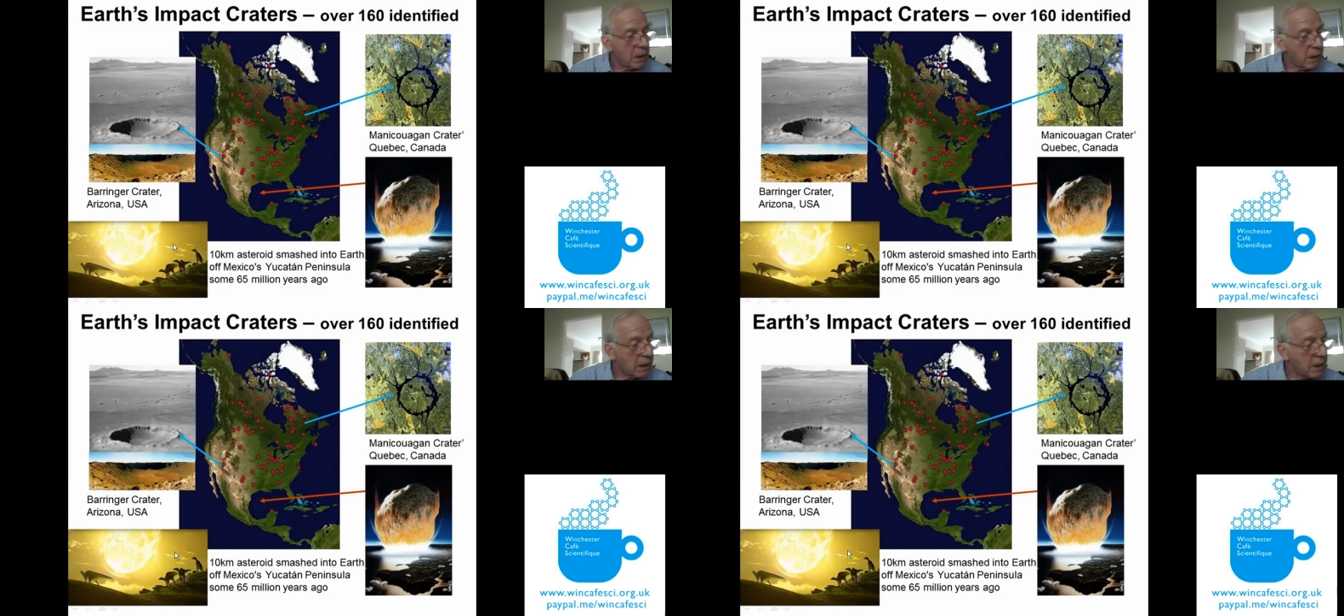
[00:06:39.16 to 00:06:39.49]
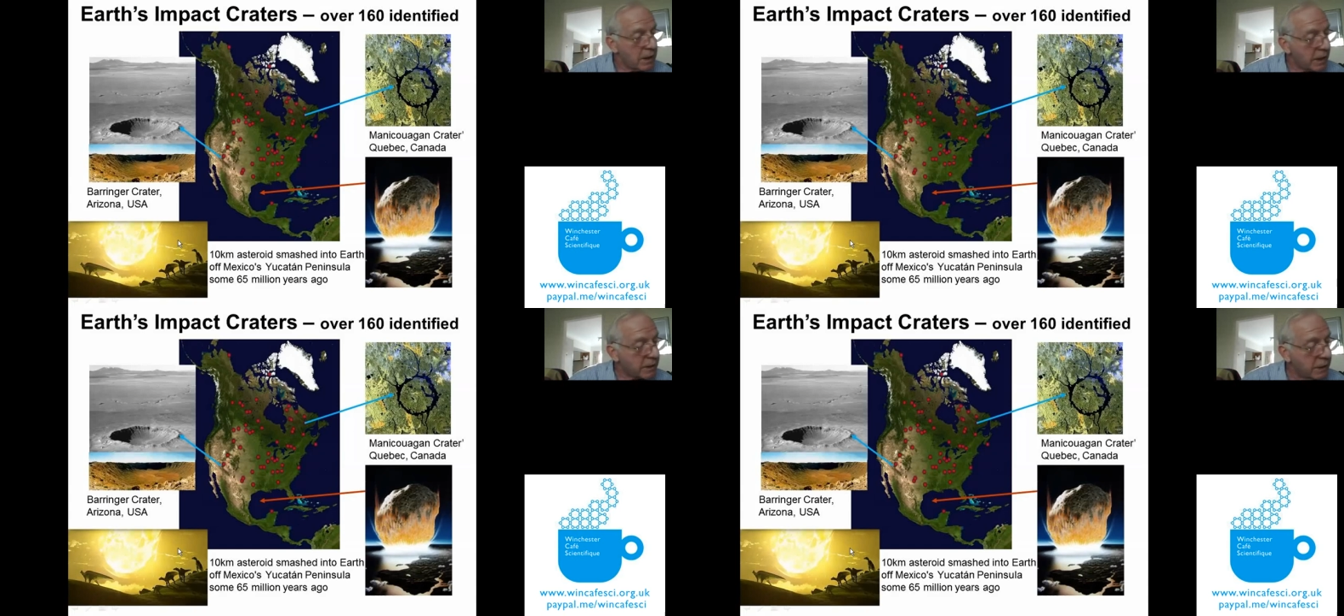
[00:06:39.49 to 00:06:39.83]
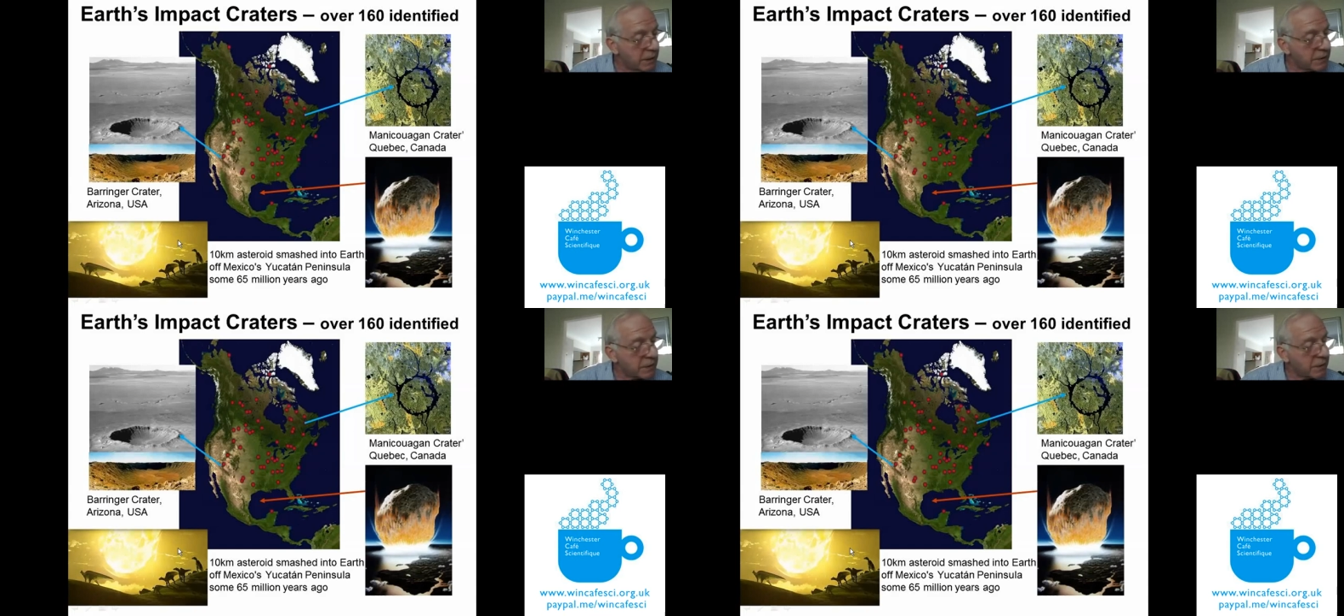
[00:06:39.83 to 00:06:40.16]
and that
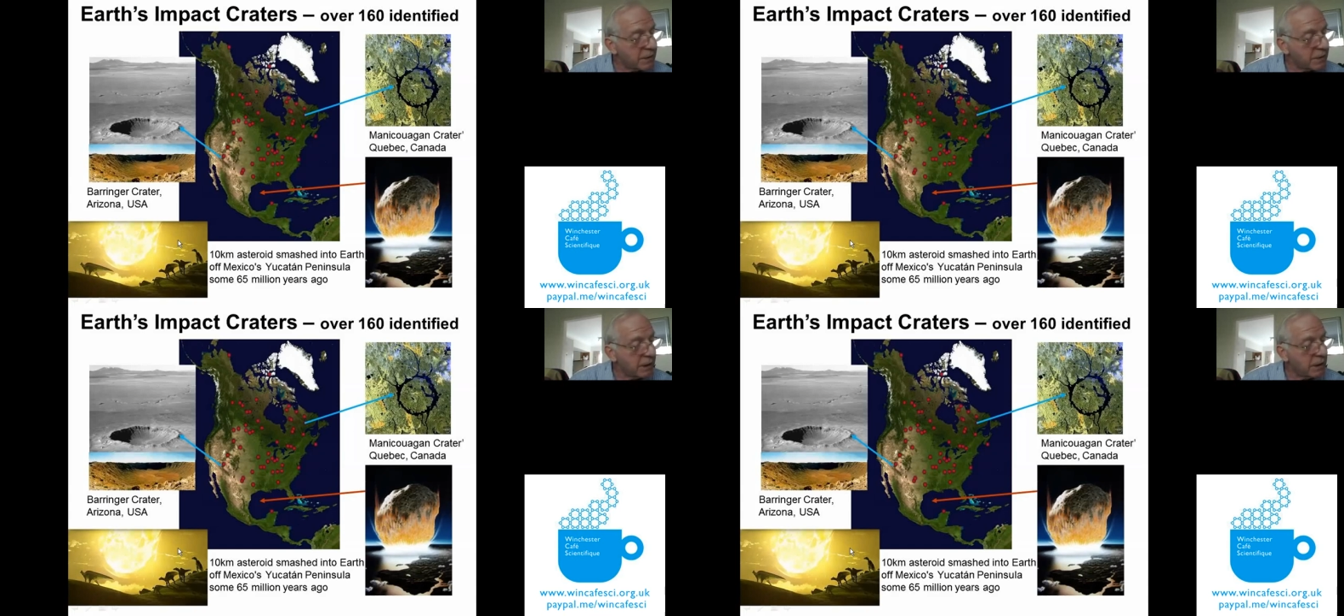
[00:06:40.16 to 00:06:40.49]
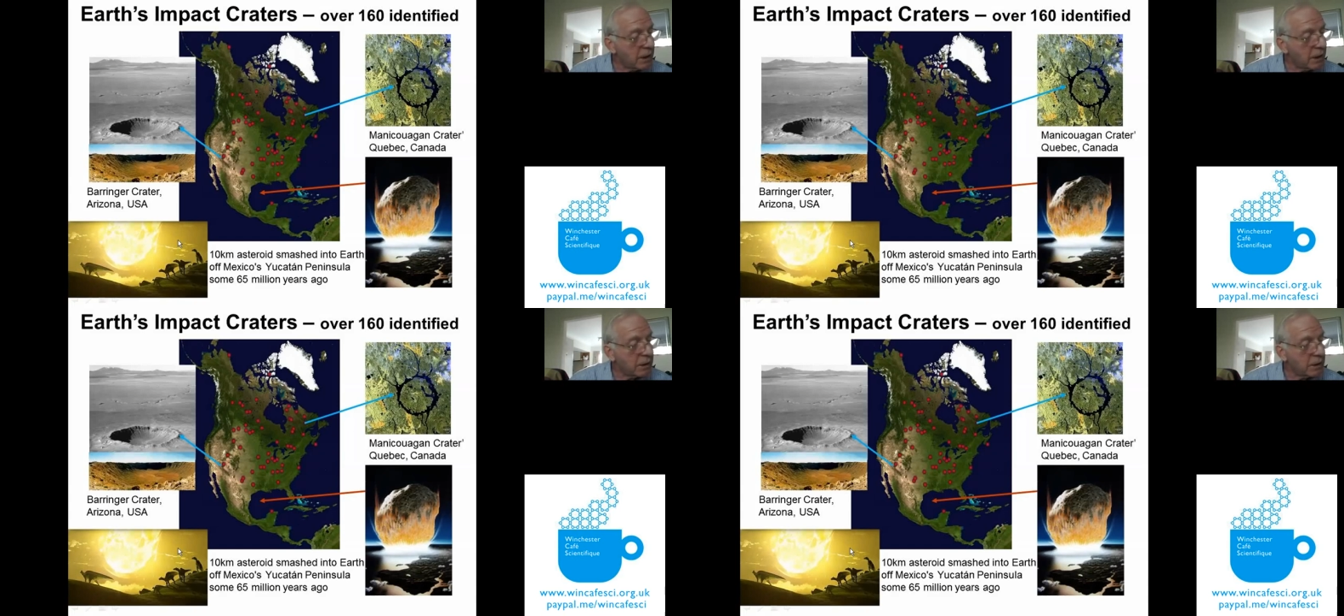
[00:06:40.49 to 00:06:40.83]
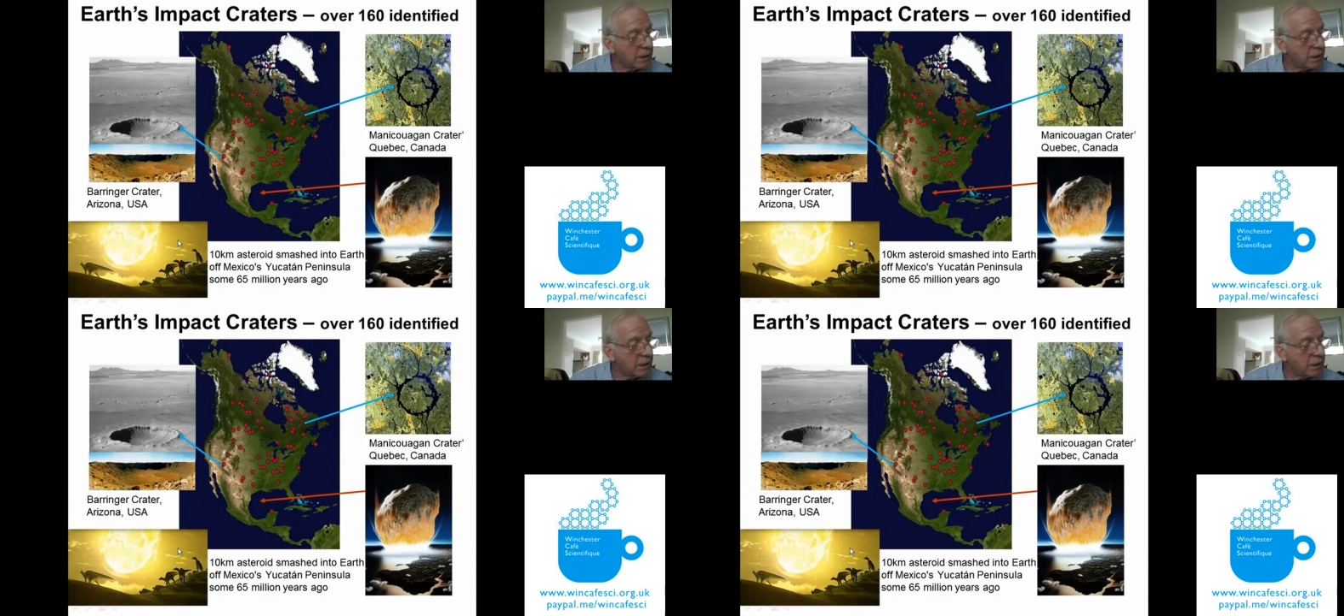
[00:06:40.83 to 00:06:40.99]
is the